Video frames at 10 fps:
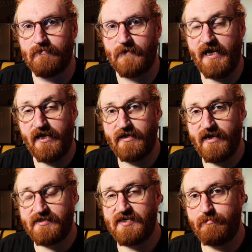And
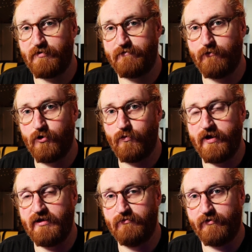next up, before
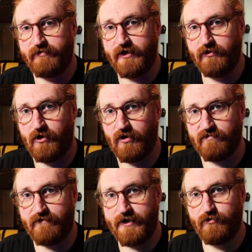we reveal our
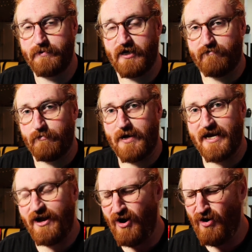final pick for
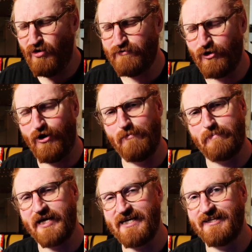my overall
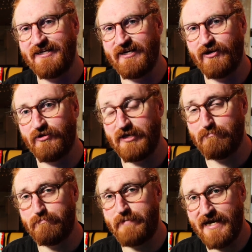bike of the year, the
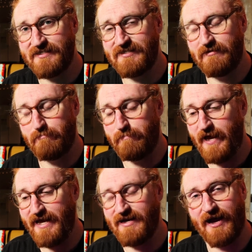best
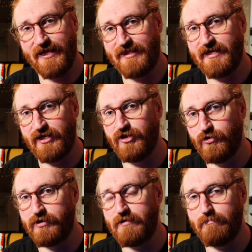bet I think
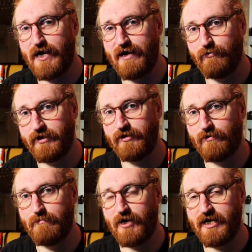you can buy with your
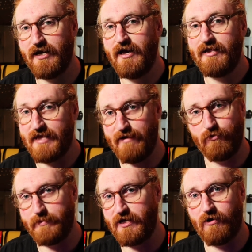money, that will
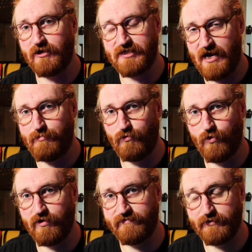be our top
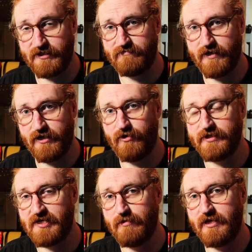award for this video,
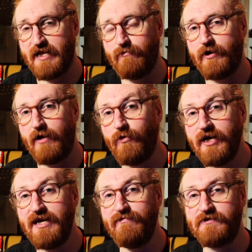is going to be that one. I want
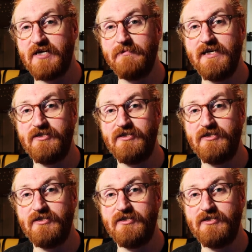to give something